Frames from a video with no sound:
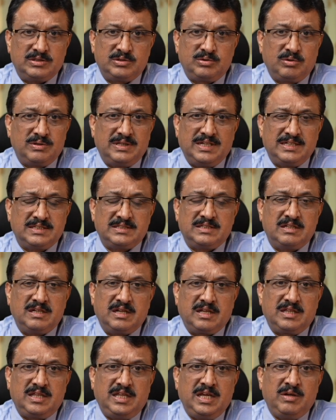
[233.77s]
So there is
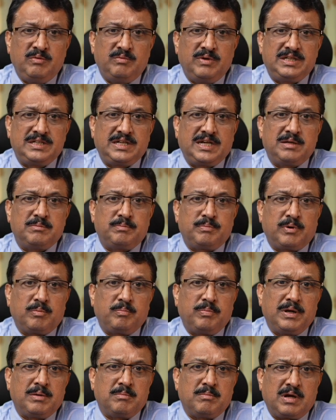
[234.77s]
nothing which can propel